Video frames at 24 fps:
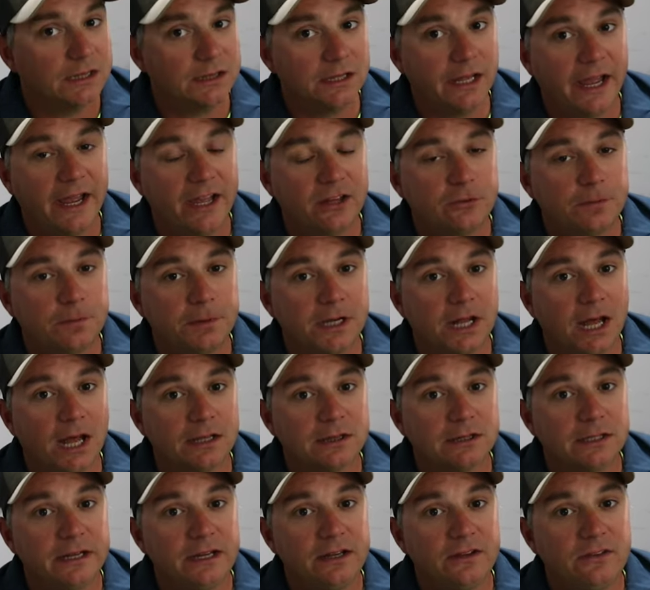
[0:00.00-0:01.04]
Last but
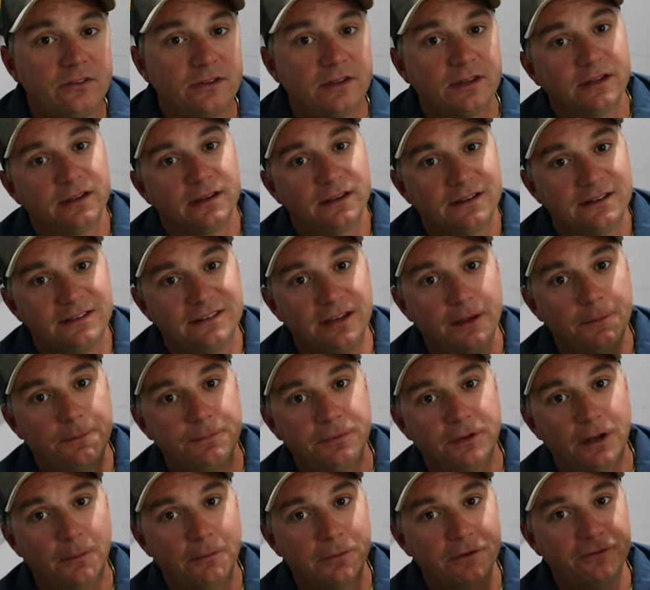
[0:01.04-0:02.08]
not least,
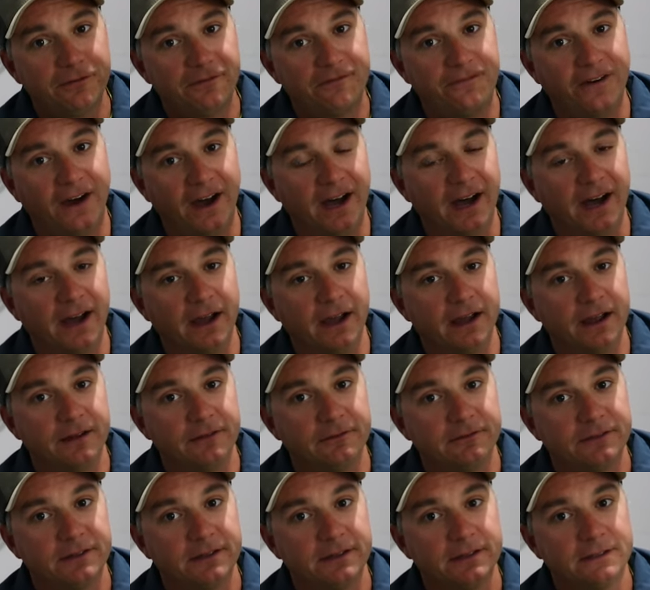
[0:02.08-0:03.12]
tip number
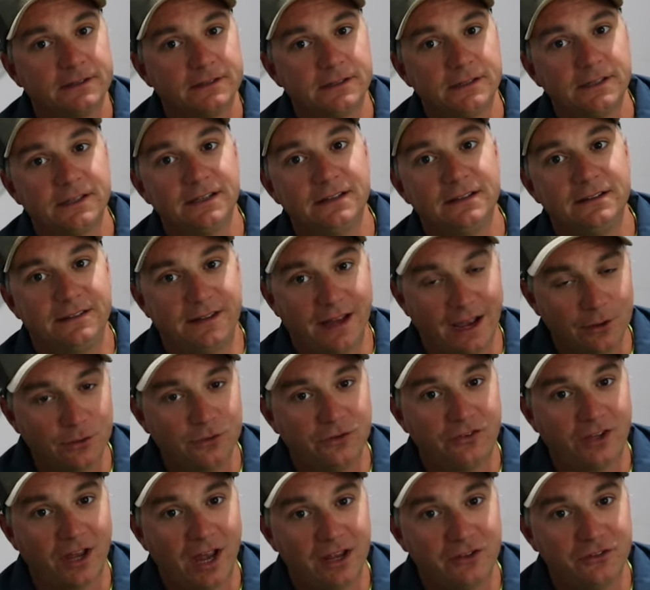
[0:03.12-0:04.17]
five,
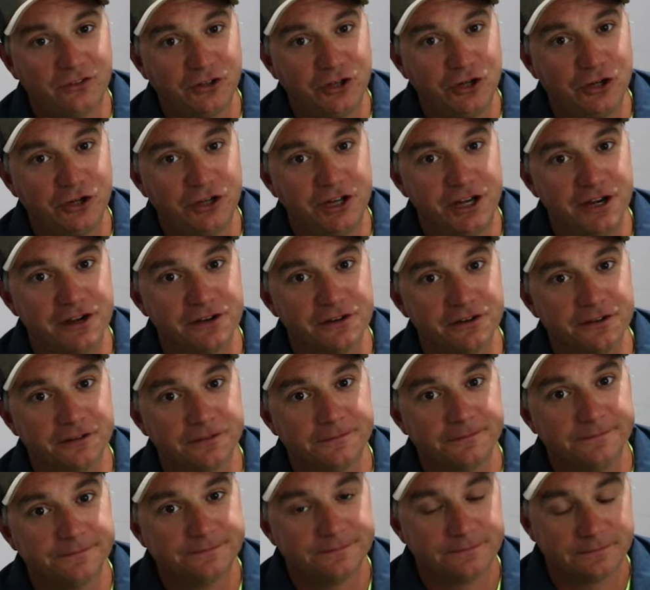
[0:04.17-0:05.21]
downsizing your gear.
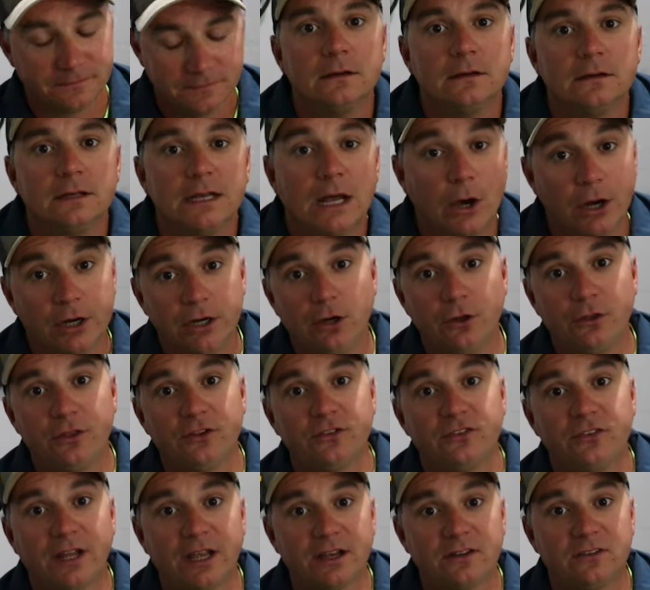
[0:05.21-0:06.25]
Now I know
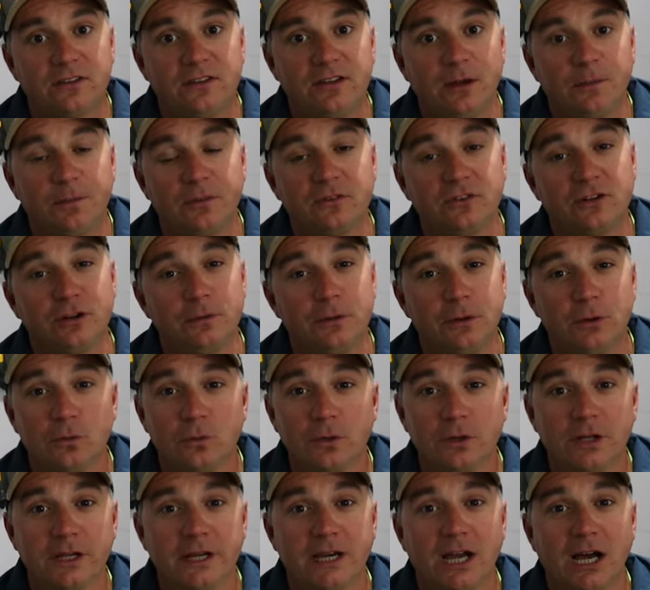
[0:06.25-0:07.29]
this next tip is gonna be
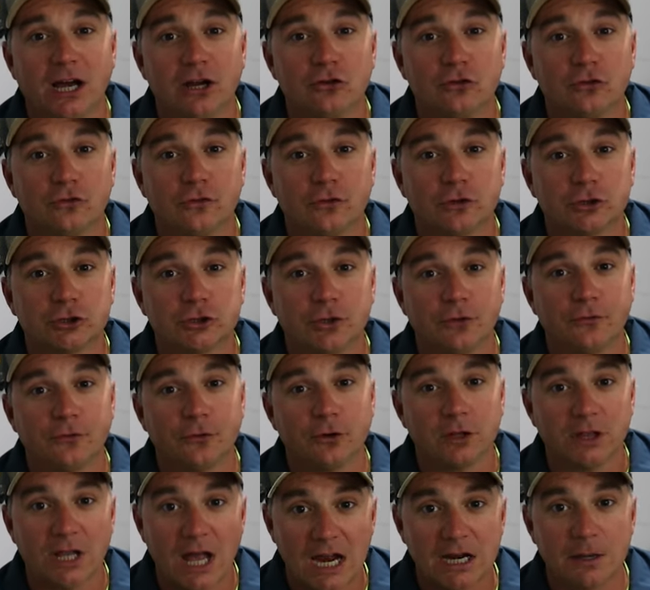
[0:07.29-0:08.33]
really controversial
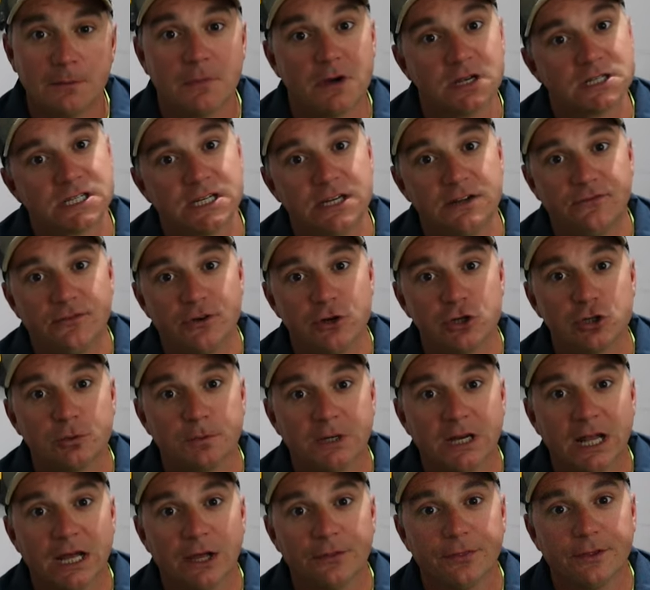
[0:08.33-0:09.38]
for a lot of musky
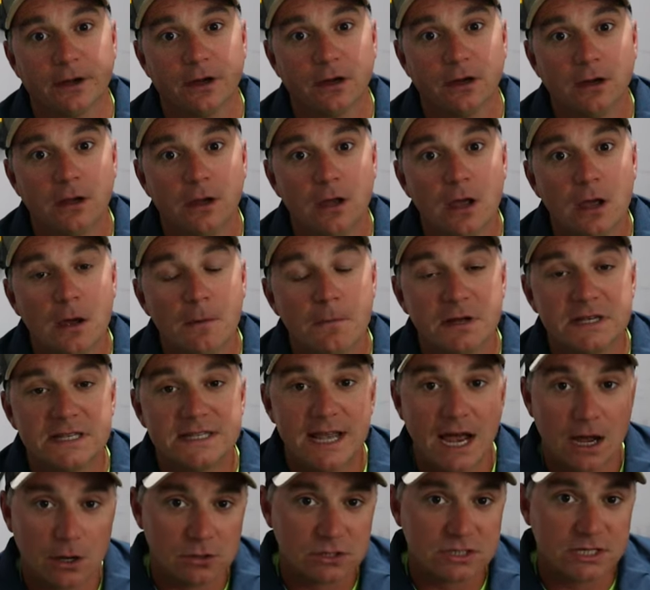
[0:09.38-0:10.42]
fishermen out there but
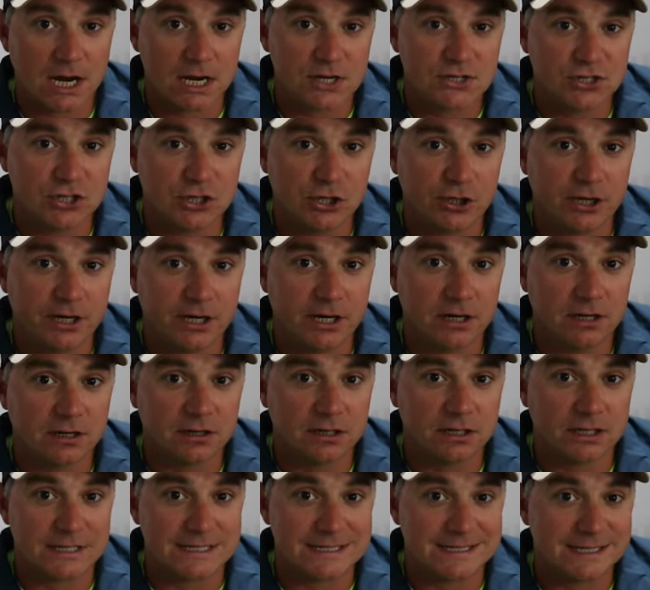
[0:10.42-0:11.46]
downsizing your gear
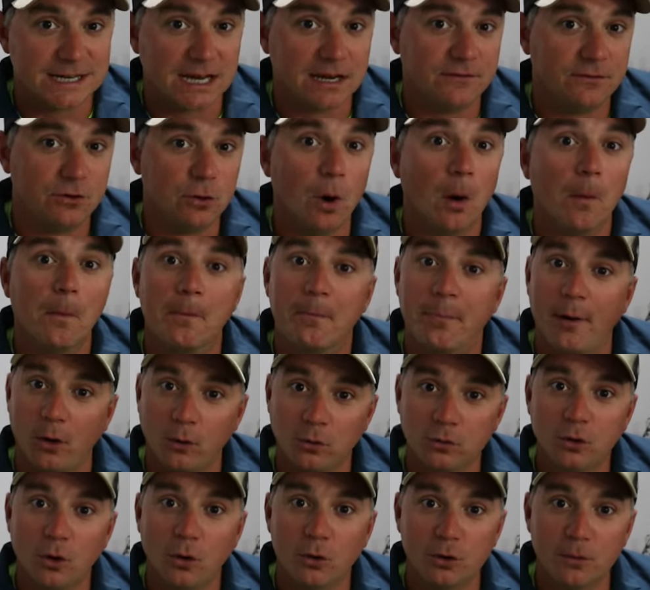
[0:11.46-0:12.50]
can save you a
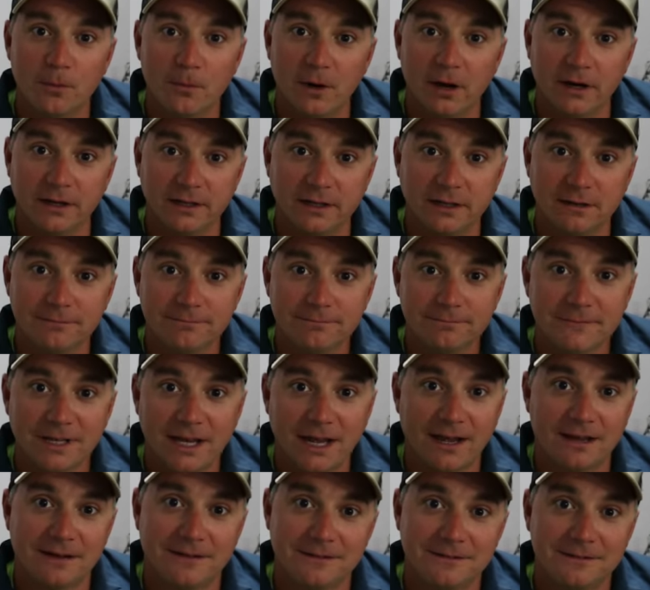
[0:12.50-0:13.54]
boatload of money.
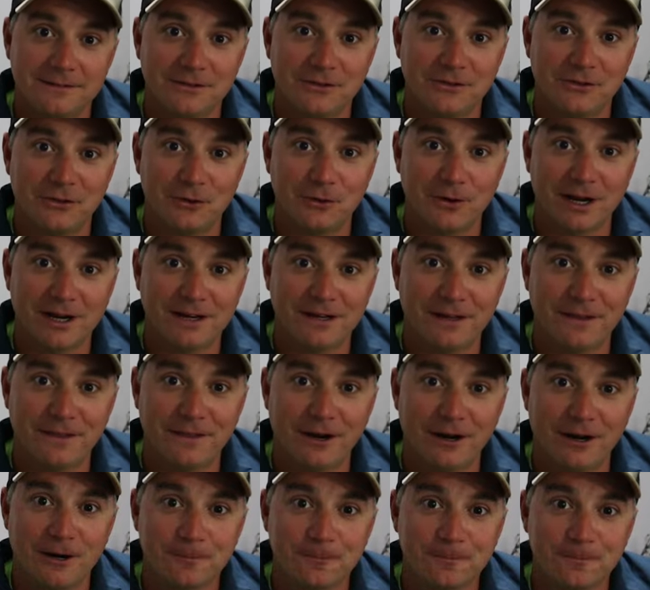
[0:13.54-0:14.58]
Ah, see what I did
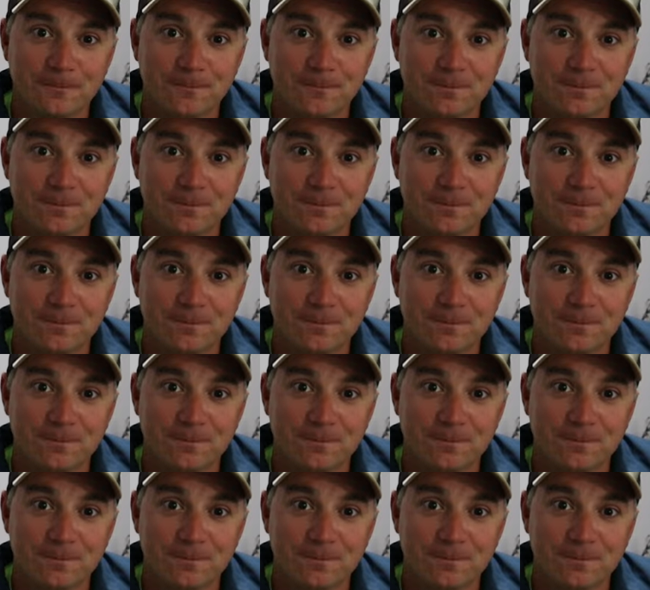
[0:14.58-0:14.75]
there?